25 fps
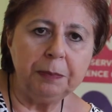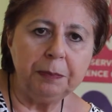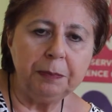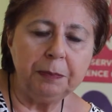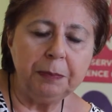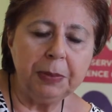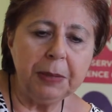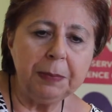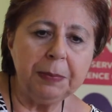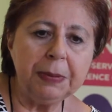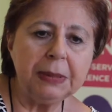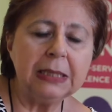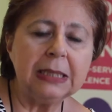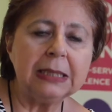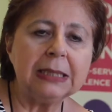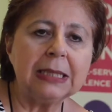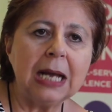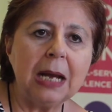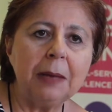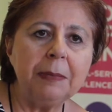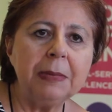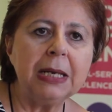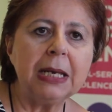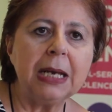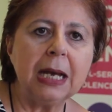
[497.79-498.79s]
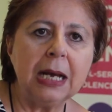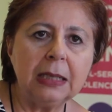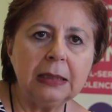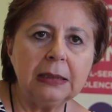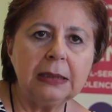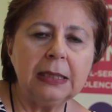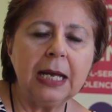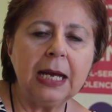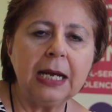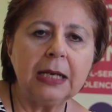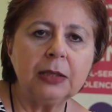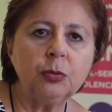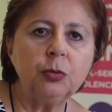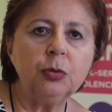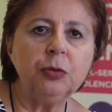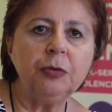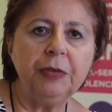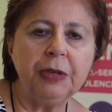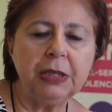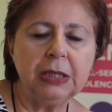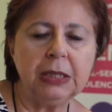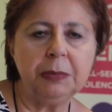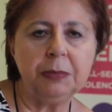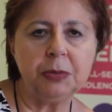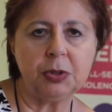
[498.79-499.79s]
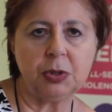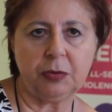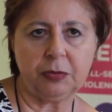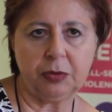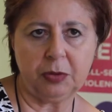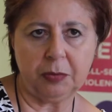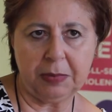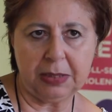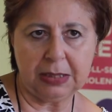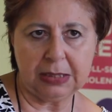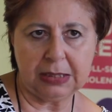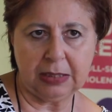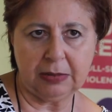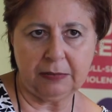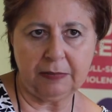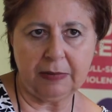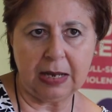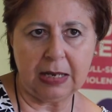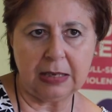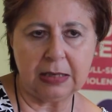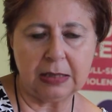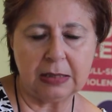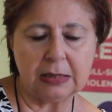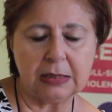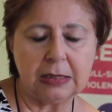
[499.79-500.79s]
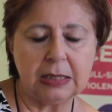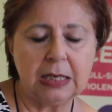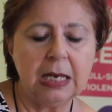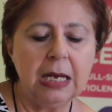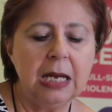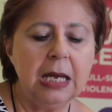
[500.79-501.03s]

people that come in contact with victims of domestic violence.